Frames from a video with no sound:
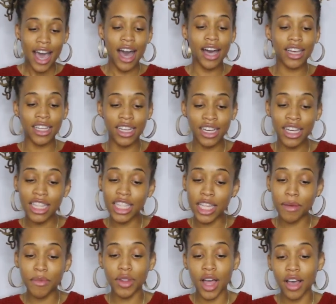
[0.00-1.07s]
A good
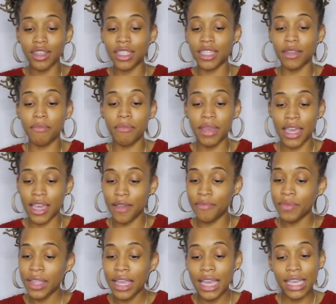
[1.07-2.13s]
lip gloss to
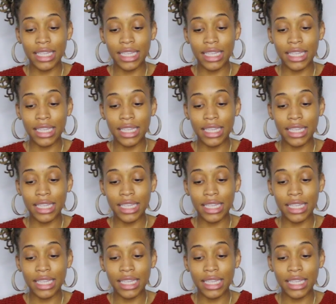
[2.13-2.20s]
me